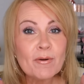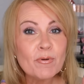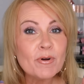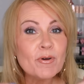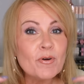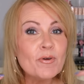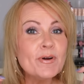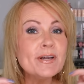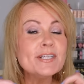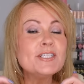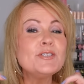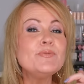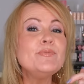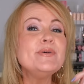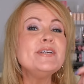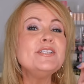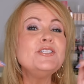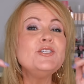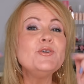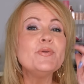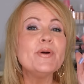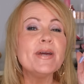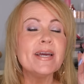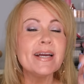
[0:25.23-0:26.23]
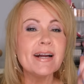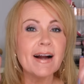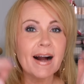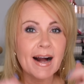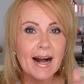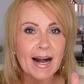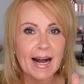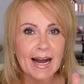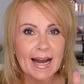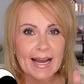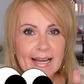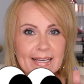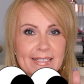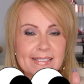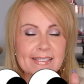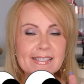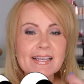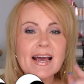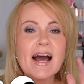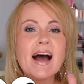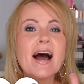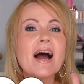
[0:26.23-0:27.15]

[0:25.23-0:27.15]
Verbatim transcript: we're going to be doing eyes.